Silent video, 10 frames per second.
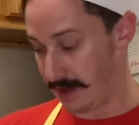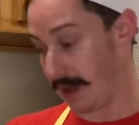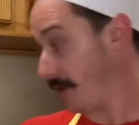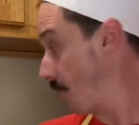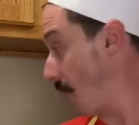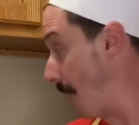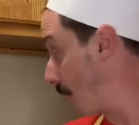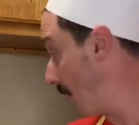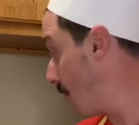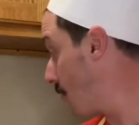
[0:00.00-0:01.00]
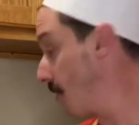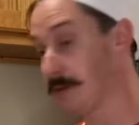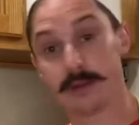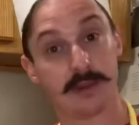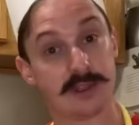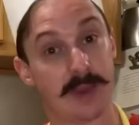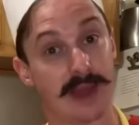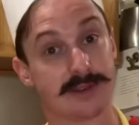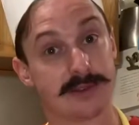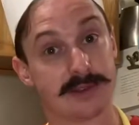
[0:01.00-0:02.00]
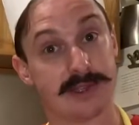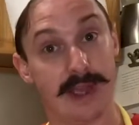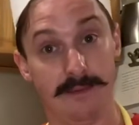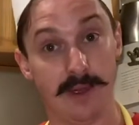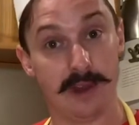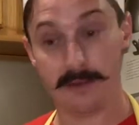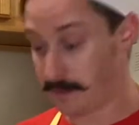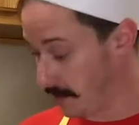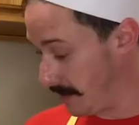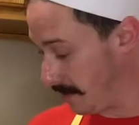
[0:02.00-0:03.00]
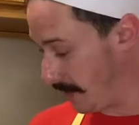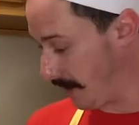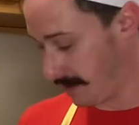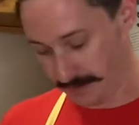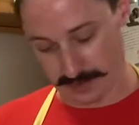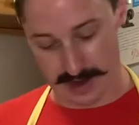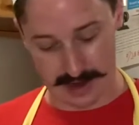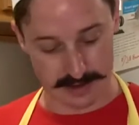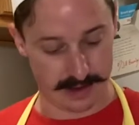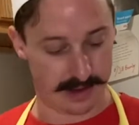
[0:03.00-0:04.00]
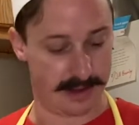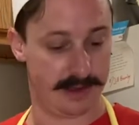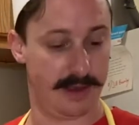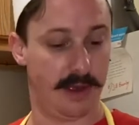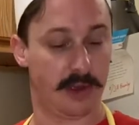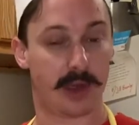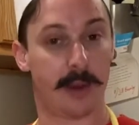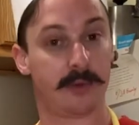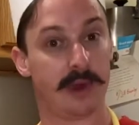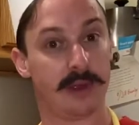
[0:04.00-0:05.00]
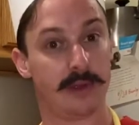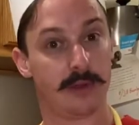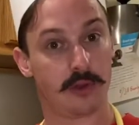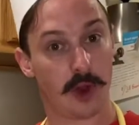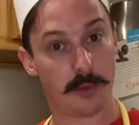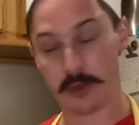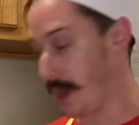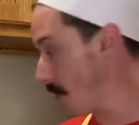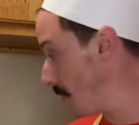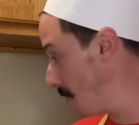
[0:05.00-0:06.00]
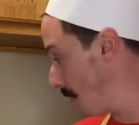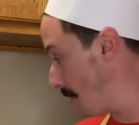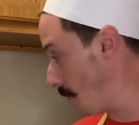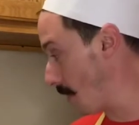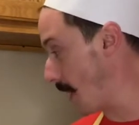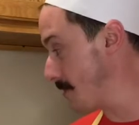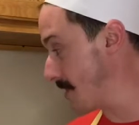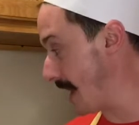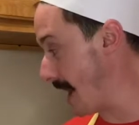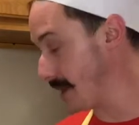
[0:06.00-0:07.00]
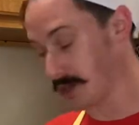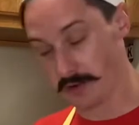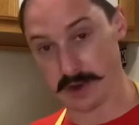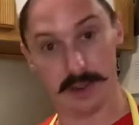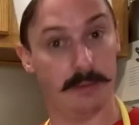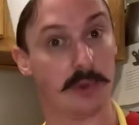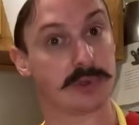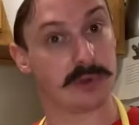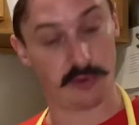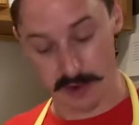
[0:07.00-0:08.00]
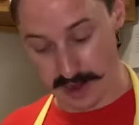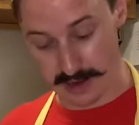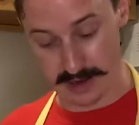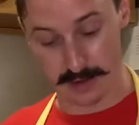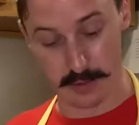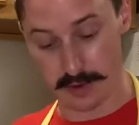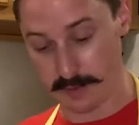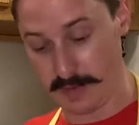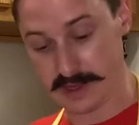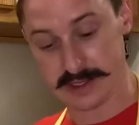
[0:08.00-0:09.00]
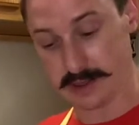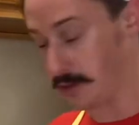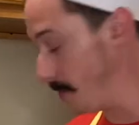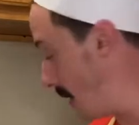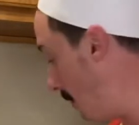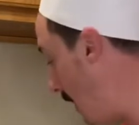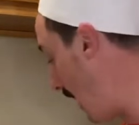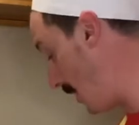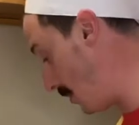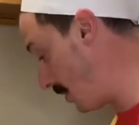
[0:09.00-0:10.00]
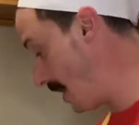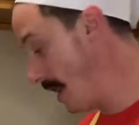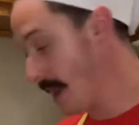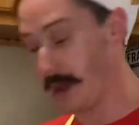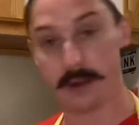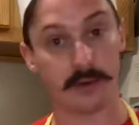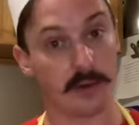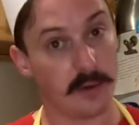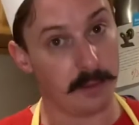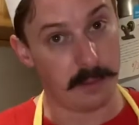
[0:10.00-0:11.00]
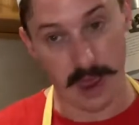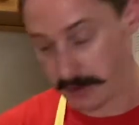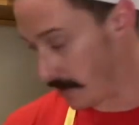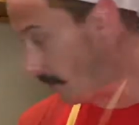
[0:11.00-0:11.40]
I guess Shop Rite should sponsor this damn video for me, but we got the Shop Rite sharp cheddar, 4 cups of that. It's already mostly shredded, and I'm going to mix a little bit of mild and a little Monterey